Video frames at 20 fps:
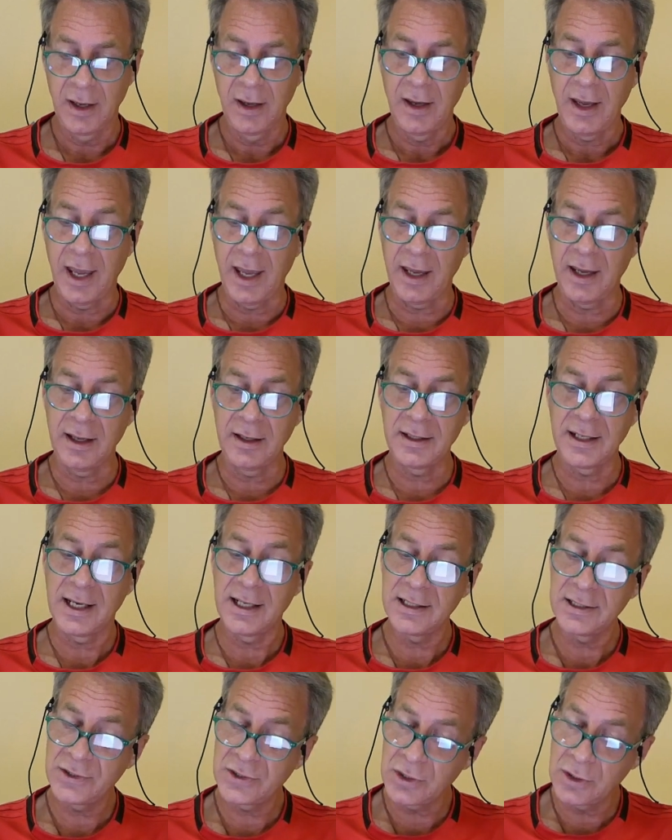And
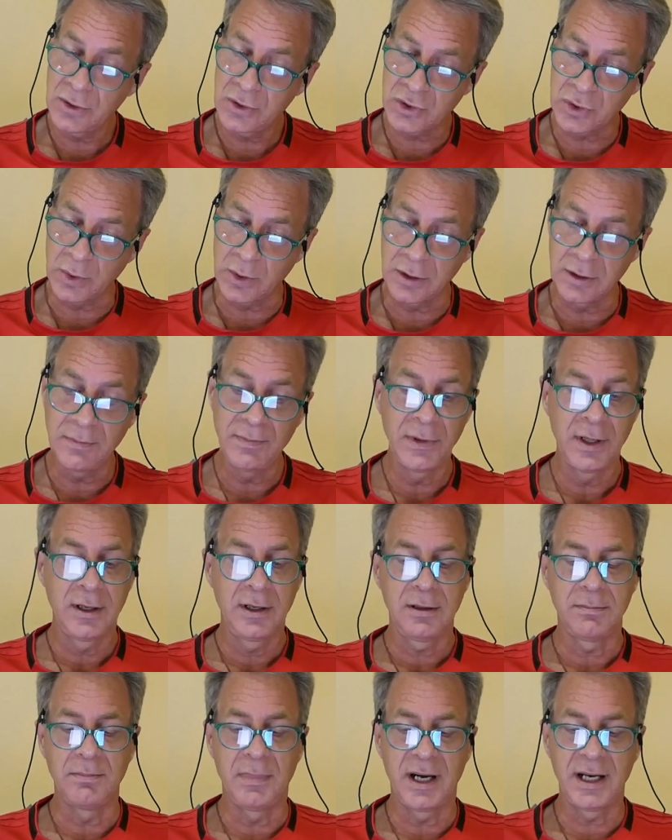as usual,
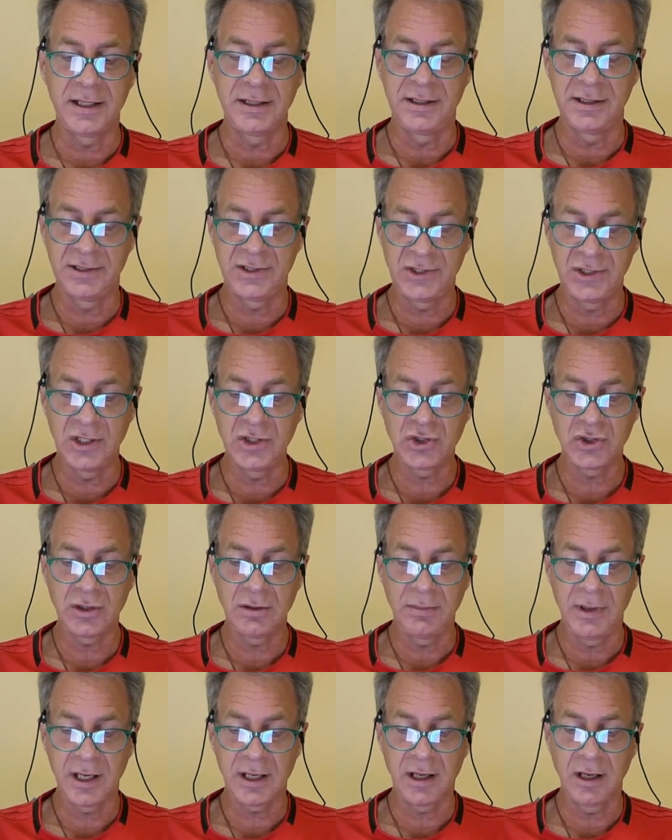my
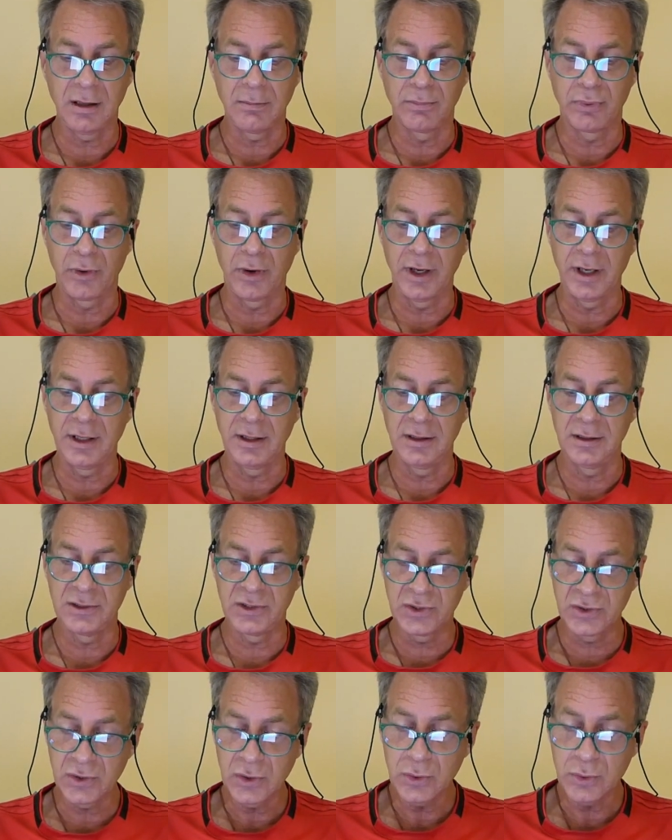decision-making brain
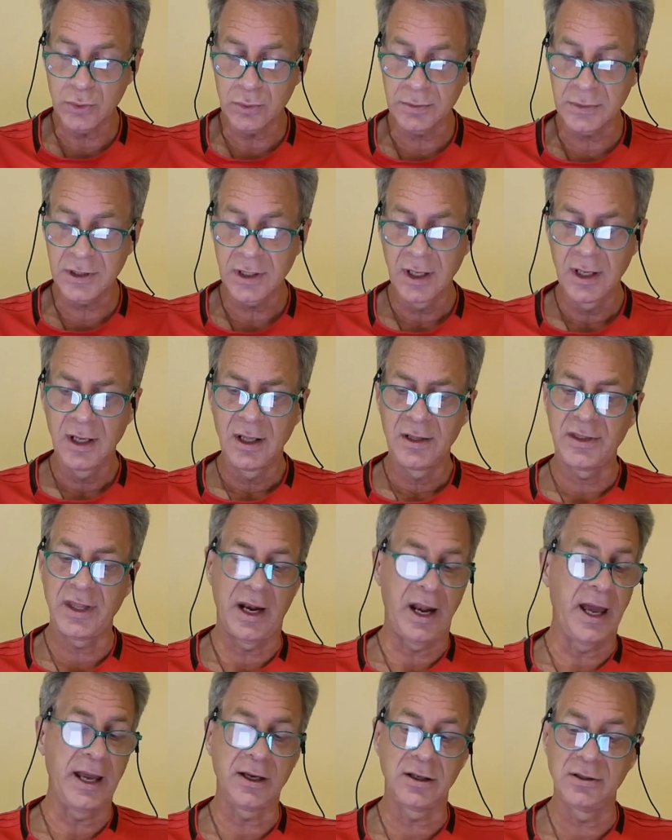assumed
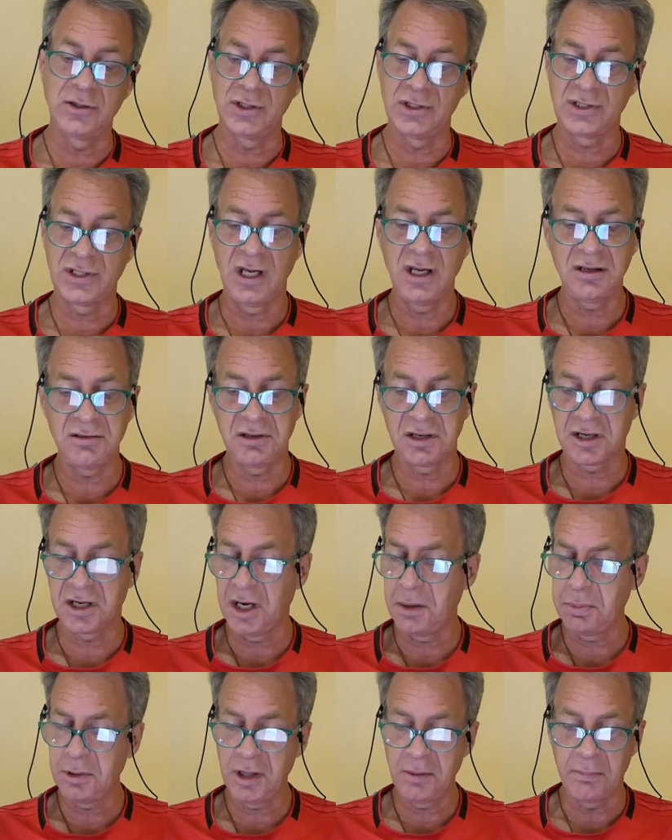that I could just hit a
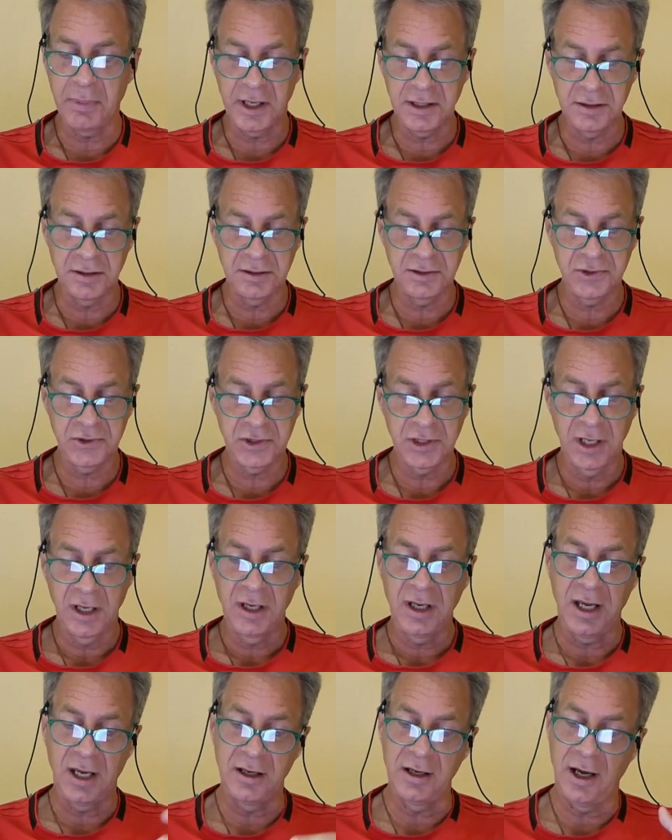couple of buttons
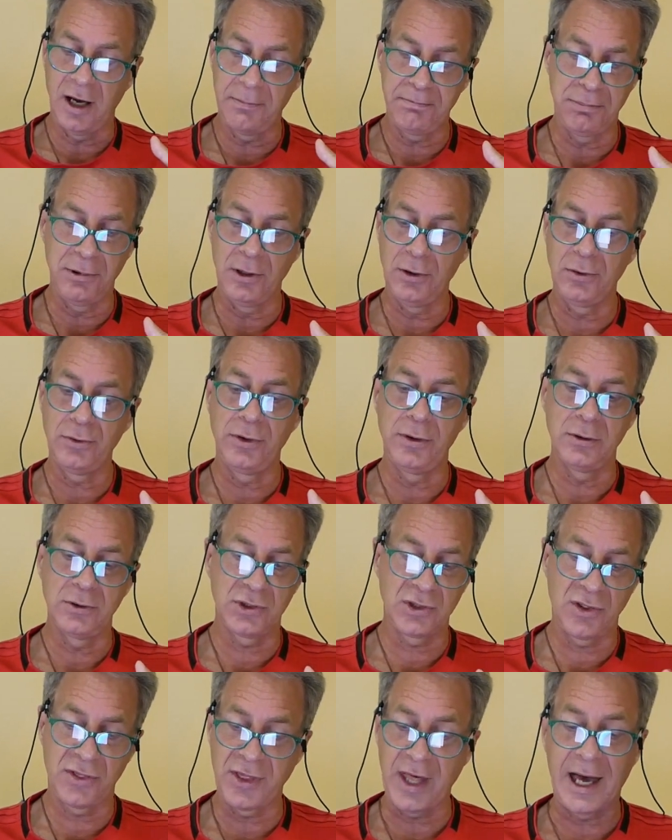and upload
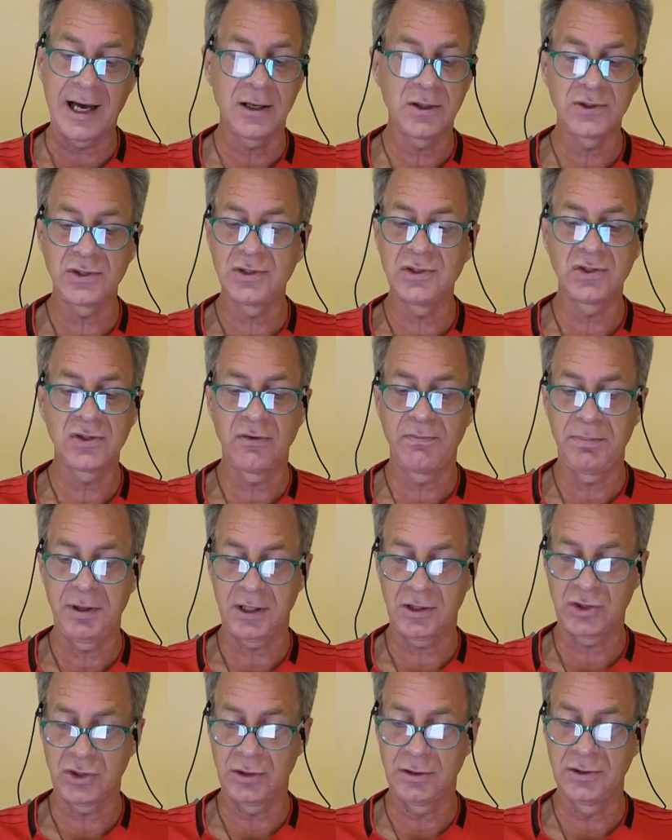those thousands of
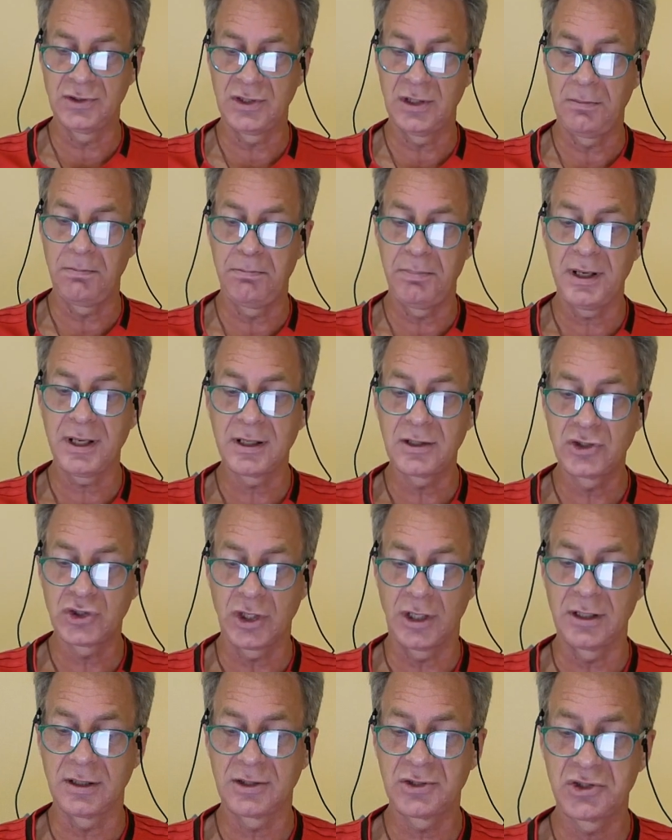pictures in big
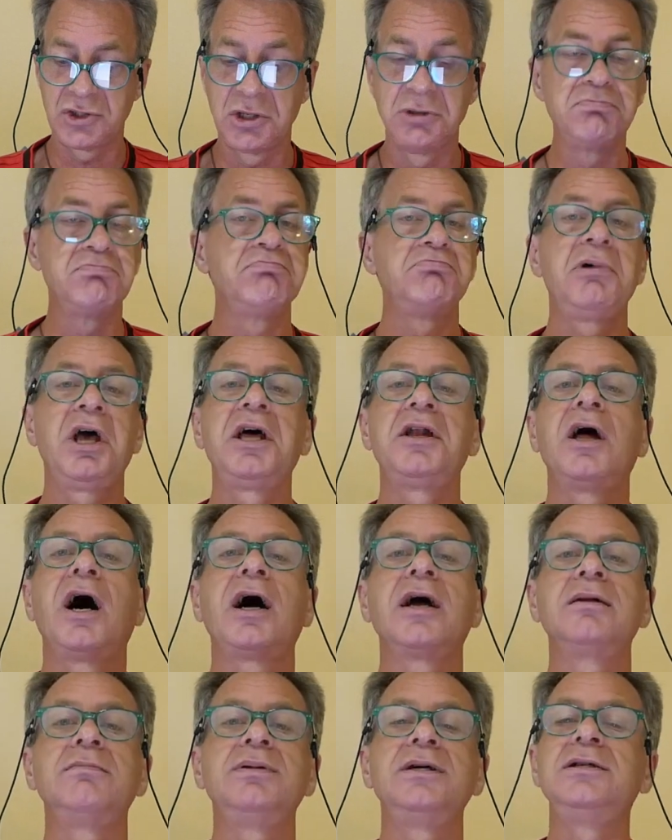chunks, and
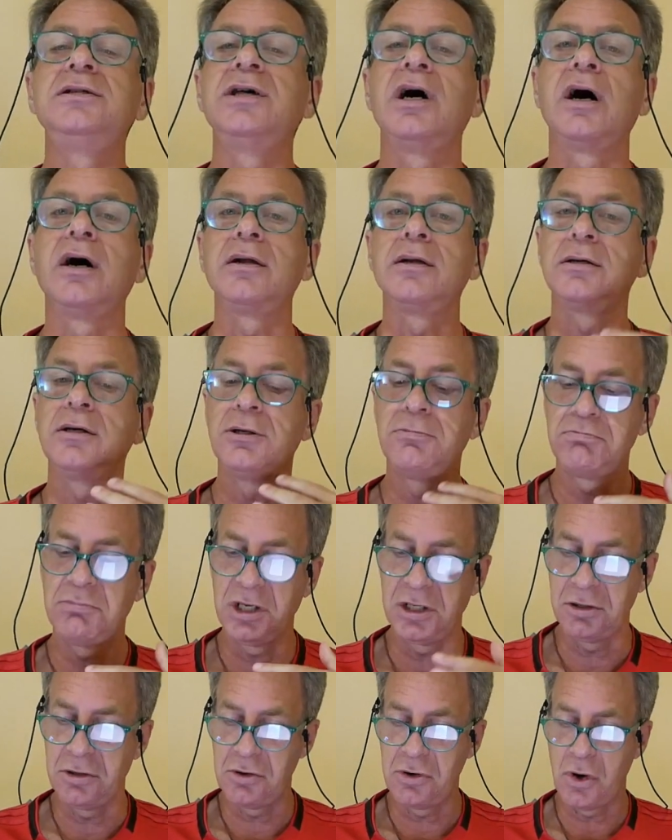I'd be done
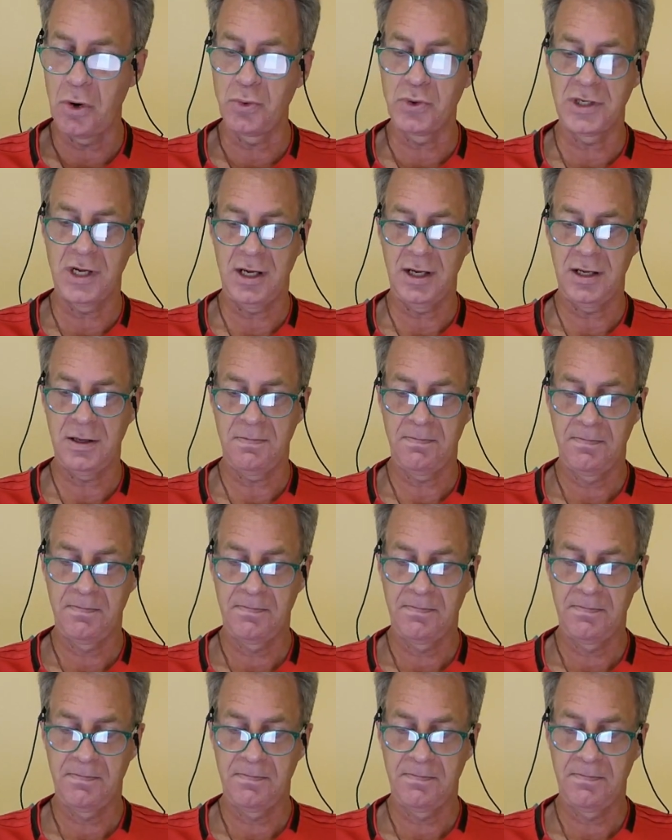in no time.